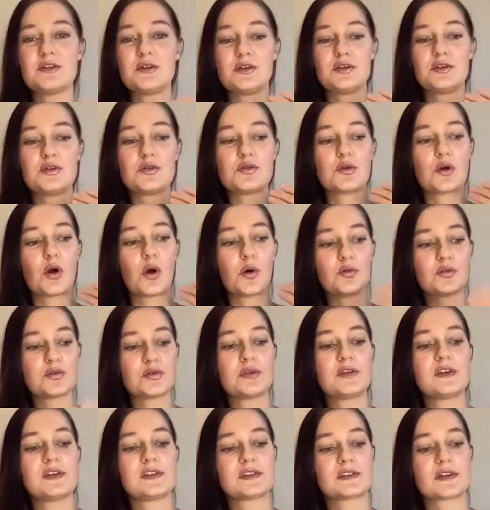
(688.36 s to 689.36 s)
that you you go
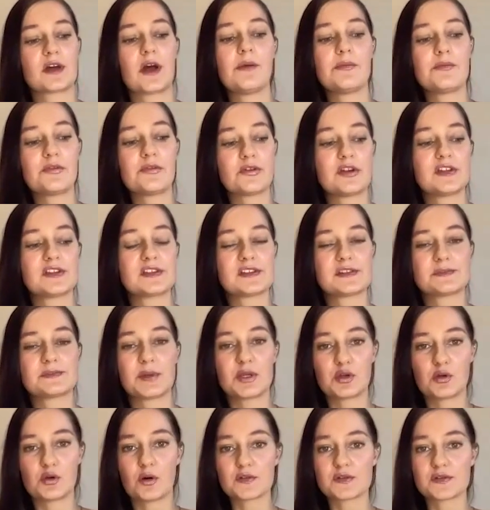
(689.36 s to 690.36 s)
to these conferences,
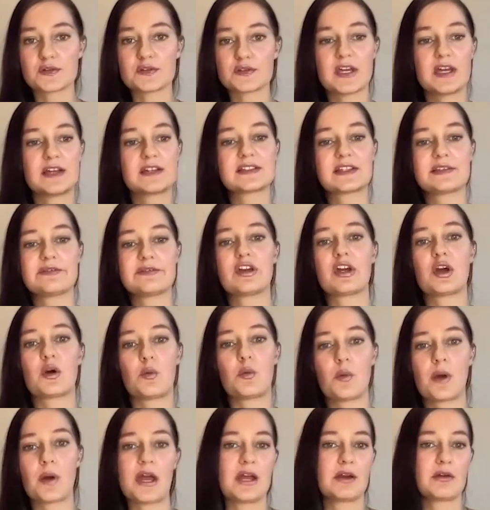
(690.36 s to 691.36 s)
but you also take something
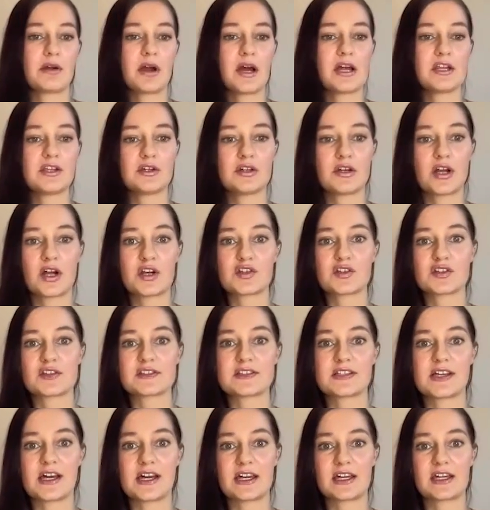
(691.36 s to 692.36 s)
away, right? You're not
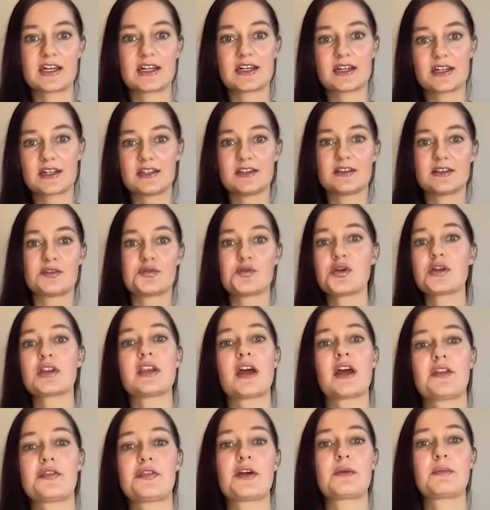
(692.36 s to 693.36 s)
just like
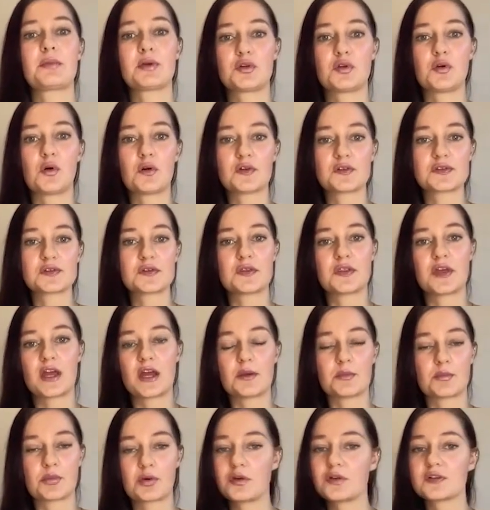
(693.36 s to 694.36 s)
doing nothing, but you're also
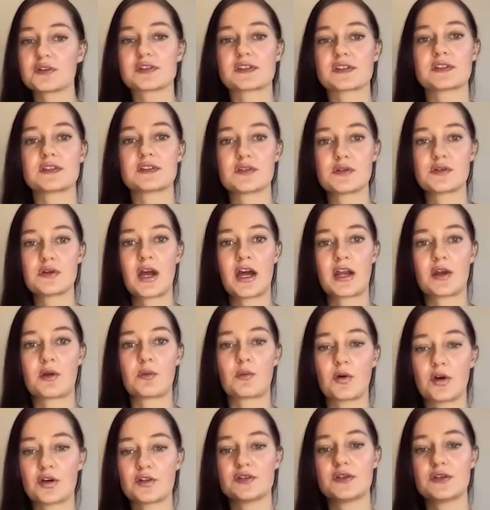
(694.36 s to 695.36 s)
there in person to kind
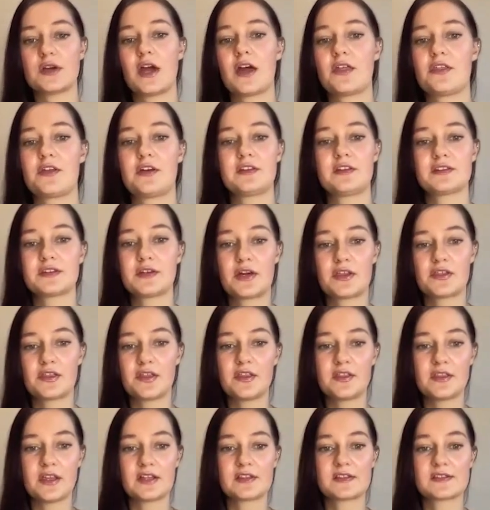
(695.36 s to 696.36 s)
of work together. So I
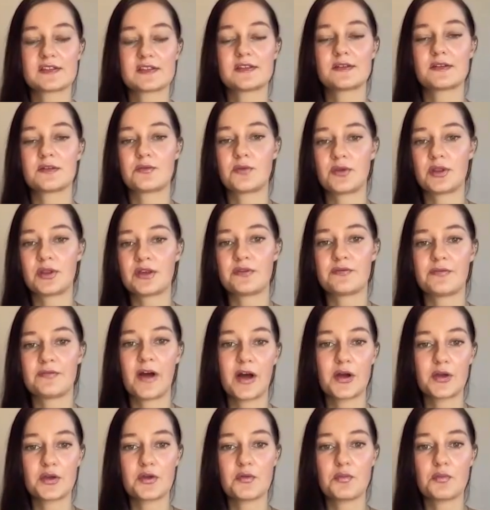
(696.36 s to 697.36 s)
think that's really
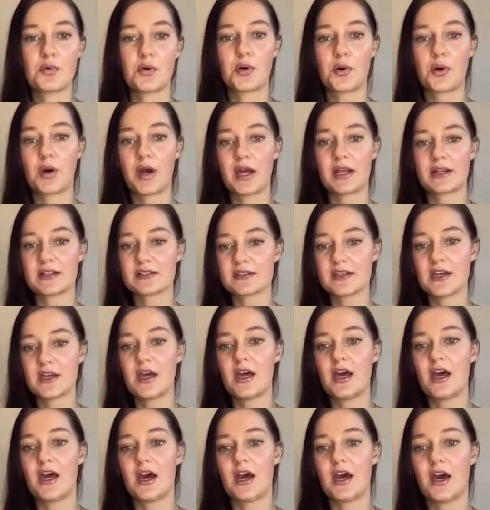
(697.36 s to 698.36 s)
valuable and
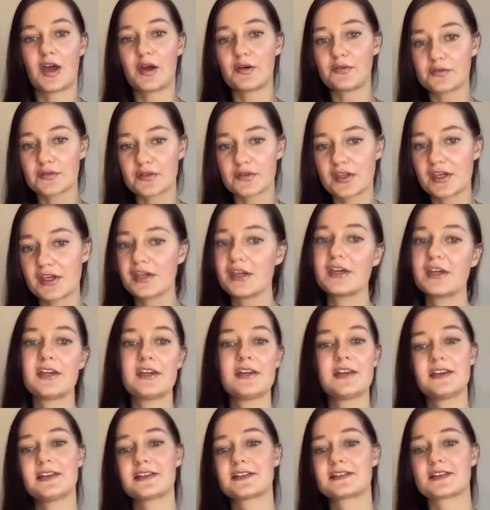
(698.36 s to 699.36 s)

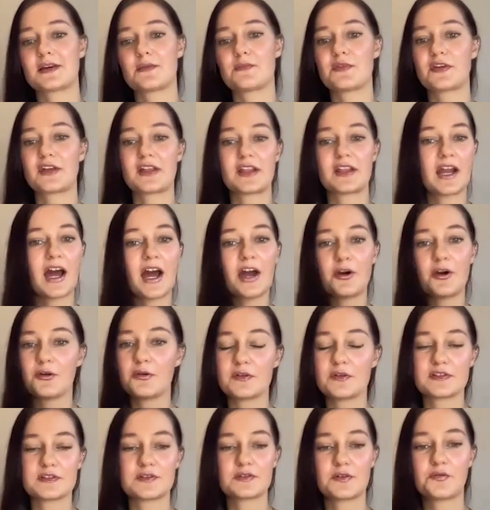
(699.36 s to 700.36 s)
definitely is something that I
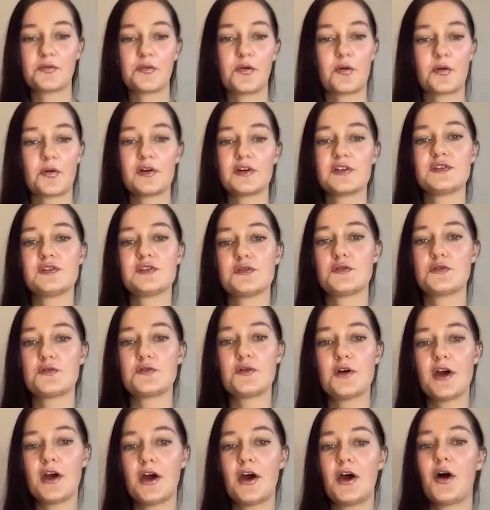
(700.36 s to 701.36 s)
always look forward
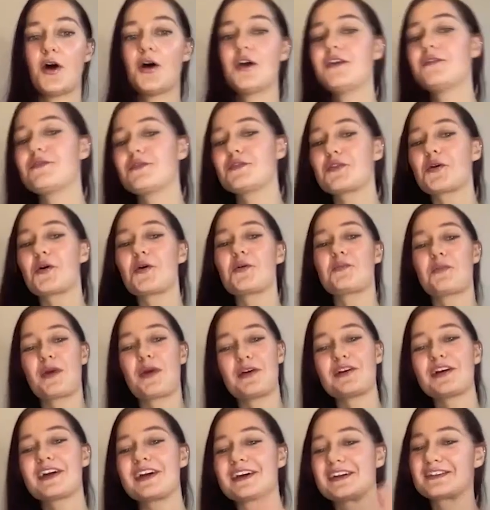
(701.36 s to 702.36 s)
to. Even though
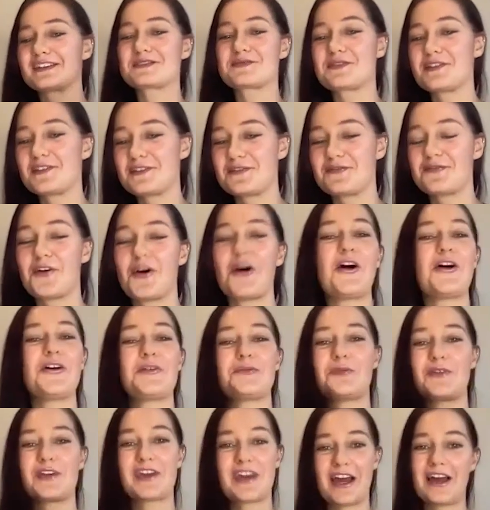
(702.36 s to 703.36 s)
America is really
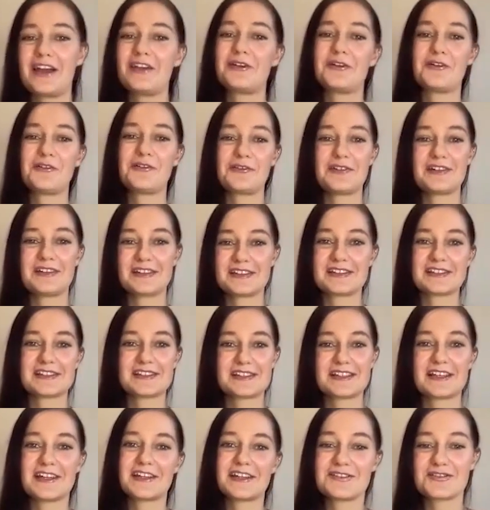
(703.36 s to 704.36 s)
far, we can't
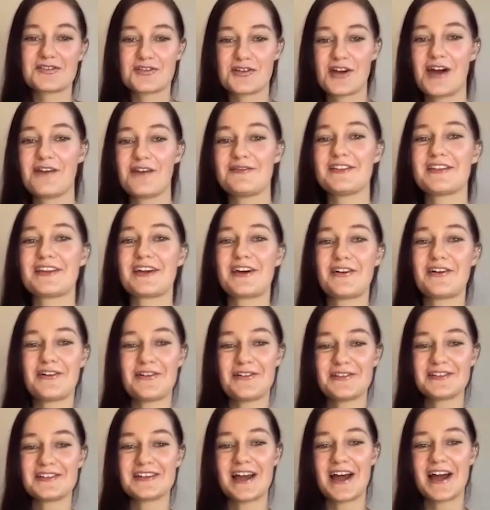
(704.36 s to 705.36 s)
always travel there
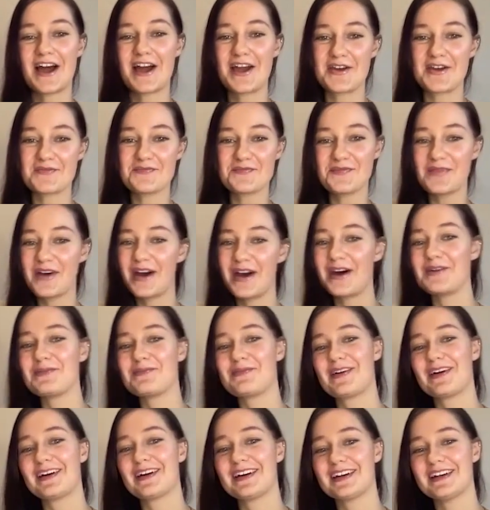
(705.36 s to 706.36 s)
all the time.
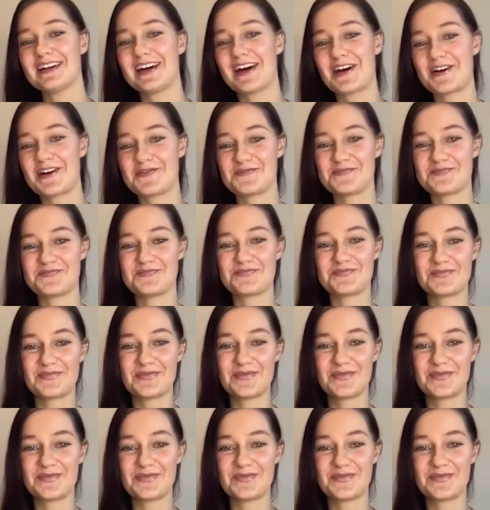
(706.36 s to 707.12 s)
About uh, uh, ETH